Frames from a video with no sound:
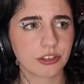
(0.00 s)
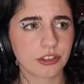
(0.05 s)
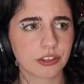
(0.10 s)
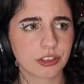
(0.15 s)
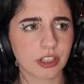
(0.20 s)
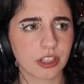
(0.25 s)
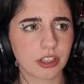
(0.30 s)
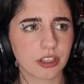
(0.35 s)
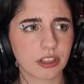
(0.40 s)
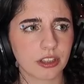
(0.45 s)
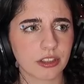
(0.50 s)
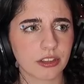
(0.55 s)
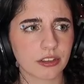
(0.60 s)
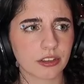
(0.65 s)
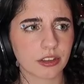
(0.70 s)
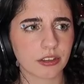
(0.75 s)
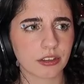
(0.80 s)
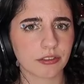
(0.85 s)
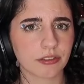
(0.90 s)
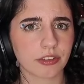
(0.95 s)
She
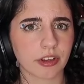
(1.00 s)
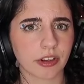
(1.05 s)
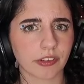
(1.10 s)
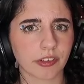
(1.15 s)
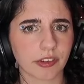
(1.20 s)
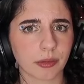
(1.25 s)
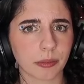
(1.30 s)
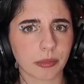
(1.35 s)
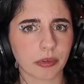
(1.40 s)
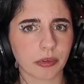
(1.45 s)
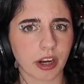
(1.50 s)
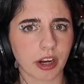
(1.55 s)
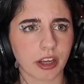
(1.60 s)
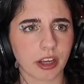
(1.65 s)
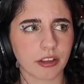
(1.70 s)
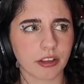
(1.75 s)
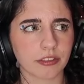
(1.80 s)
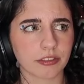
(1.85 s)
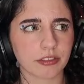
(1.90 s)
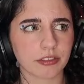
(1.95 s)
is very
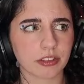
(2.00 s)
brave.